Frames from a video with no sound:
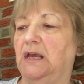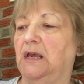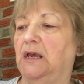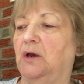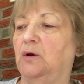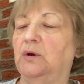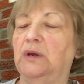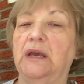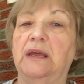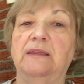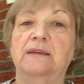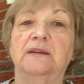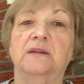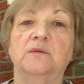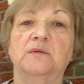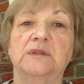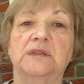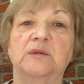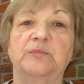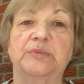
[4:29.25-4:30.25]
Okay, this
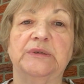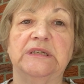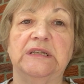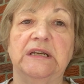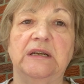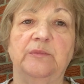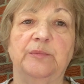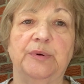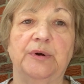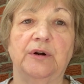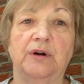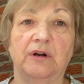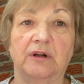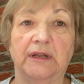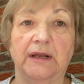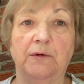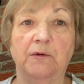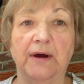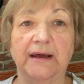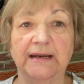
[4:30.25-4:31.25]
was the Petite Pearl.
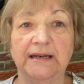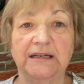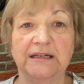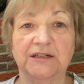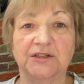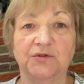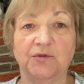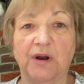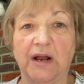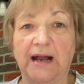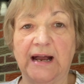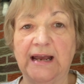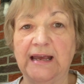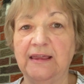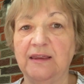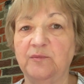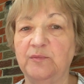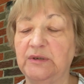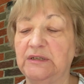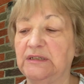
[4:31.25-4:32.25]
I wanted to try
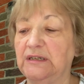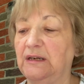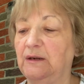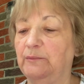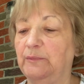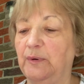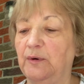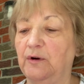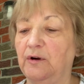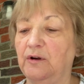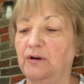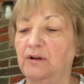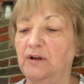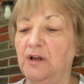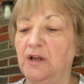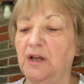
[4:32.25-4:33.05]
the Petite Pearl,